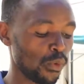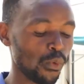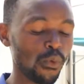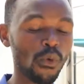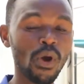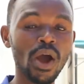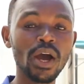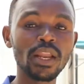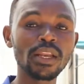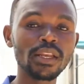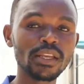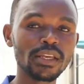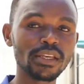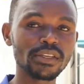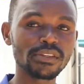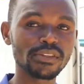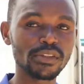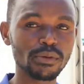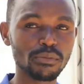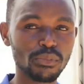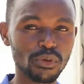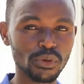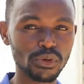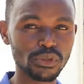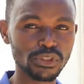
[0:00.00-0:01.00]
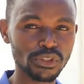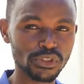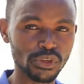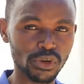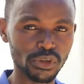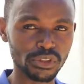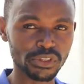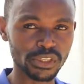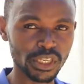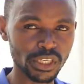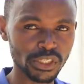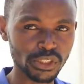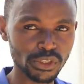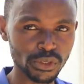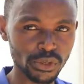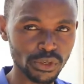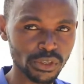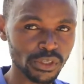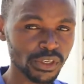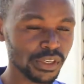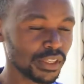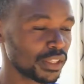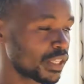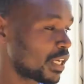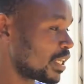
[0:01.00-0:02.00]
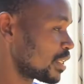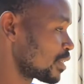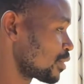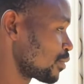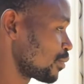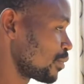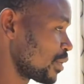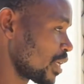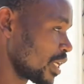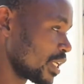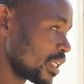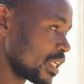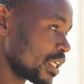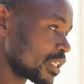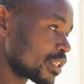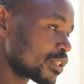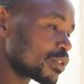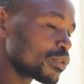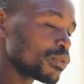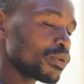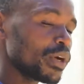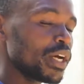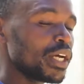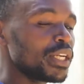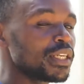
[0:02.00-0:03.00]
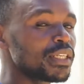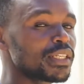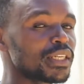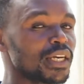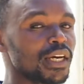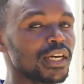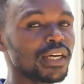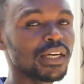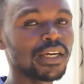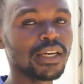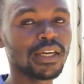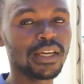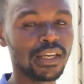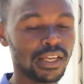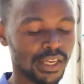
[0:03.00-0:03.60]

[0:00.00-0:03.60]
One is the broodstock section that we are yet to enter,